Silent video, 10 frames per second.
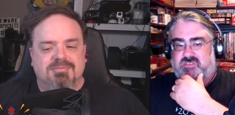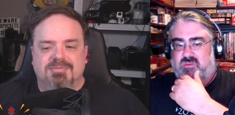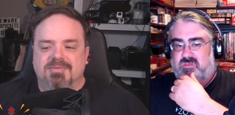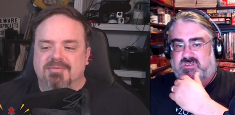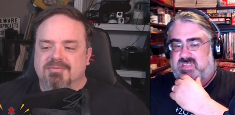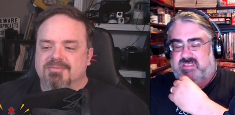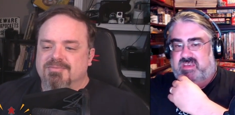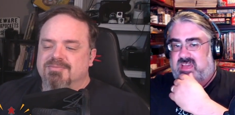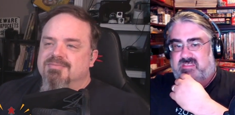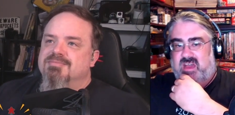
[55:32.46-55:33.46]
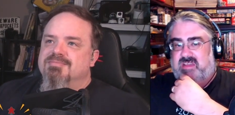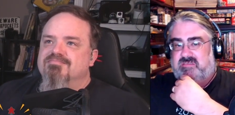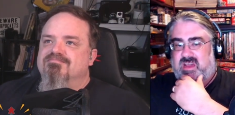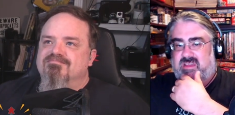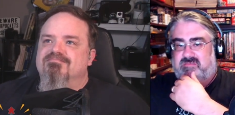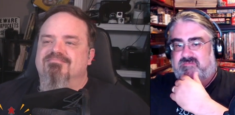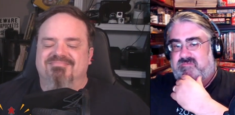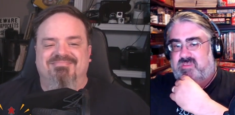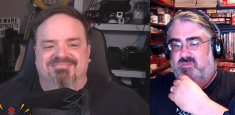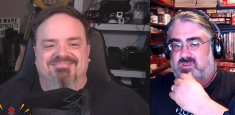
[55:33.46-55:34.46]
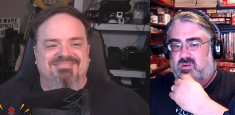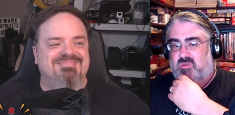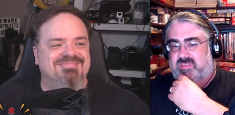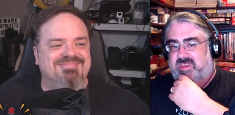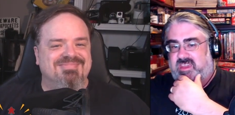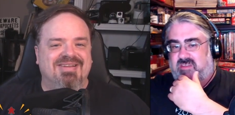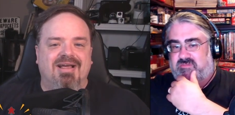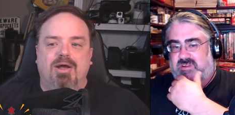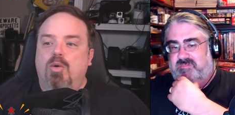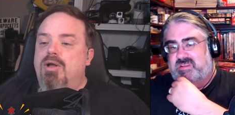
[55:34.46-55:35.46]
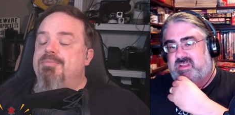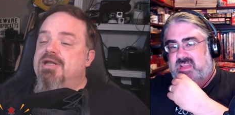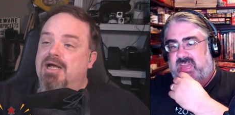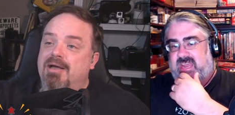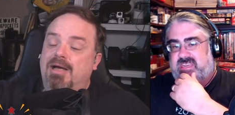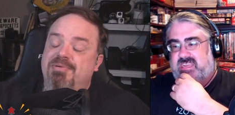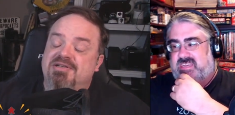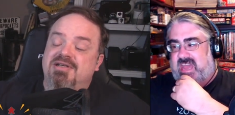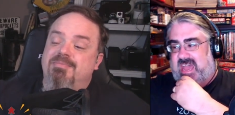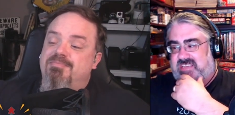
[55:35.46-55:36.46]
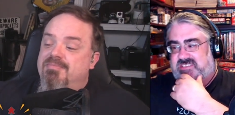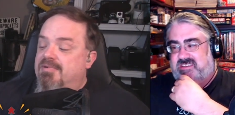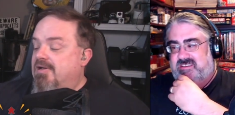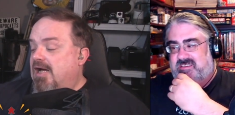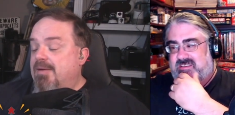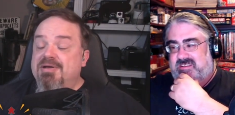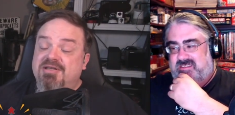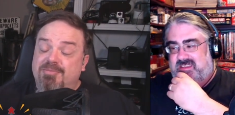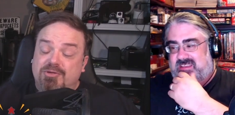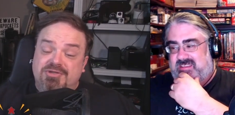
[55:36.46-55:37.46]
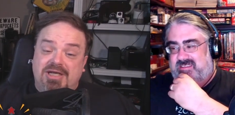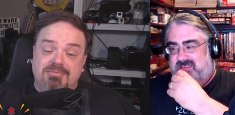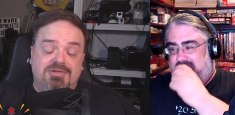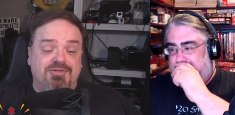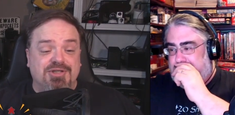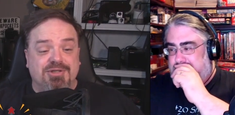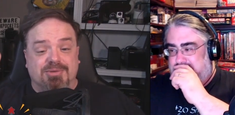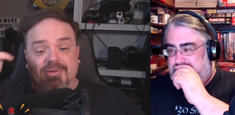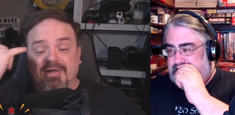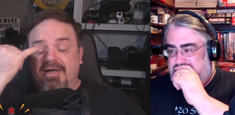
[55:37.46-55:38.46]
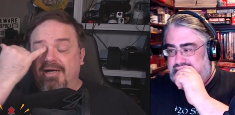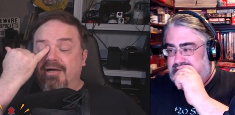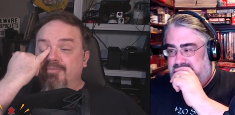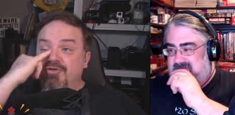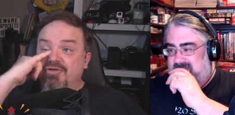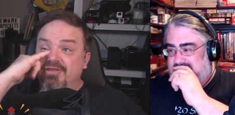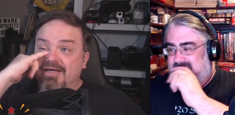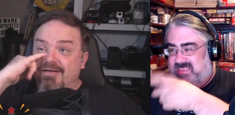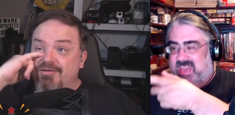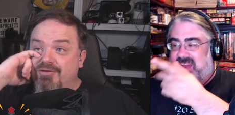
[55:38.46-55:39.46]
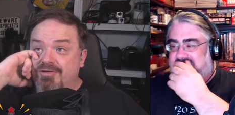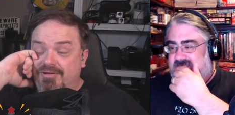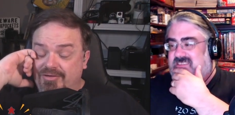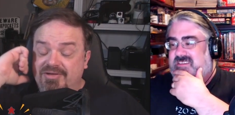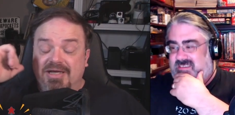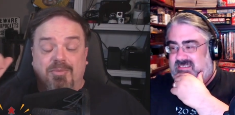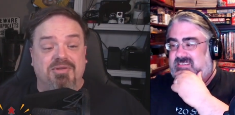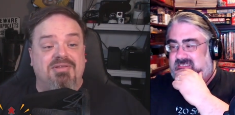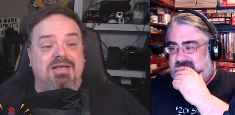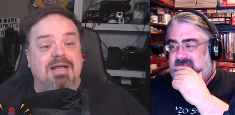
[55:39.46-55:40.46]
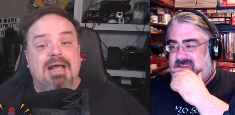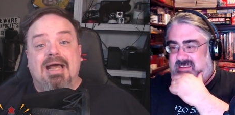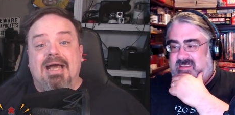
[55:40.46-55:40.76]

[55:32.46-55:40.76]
Speaker 1: controllers like that. I I don't know where they
Speaker 2: came from. Well, I mean, I, I, I picked up I picked up those games for you. Um, you did that. Yes, you, you, did that one thing,